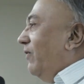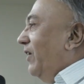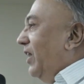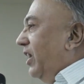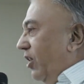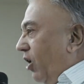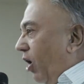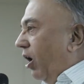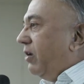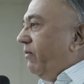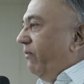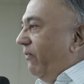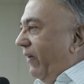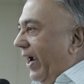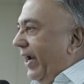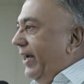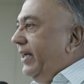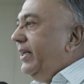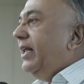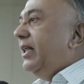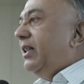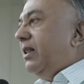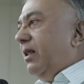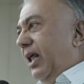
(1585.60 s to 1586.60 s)
will not
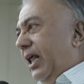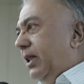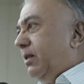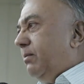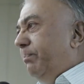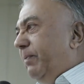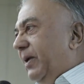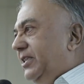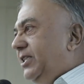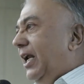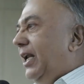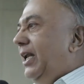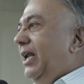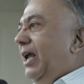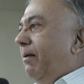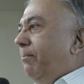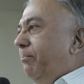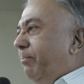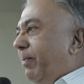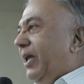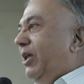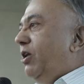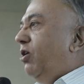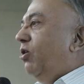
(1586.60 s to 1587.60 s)
find, this especially a
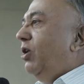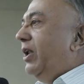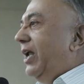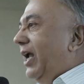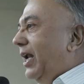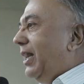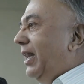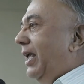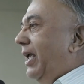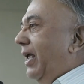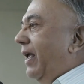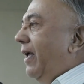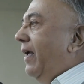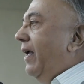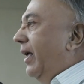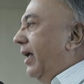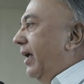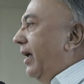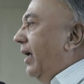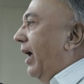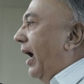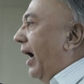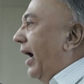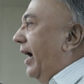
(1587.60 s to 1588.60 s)
peculiarly
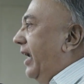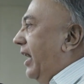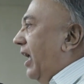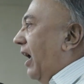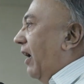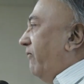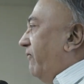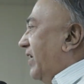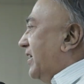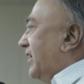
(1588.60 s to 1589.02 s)
idea of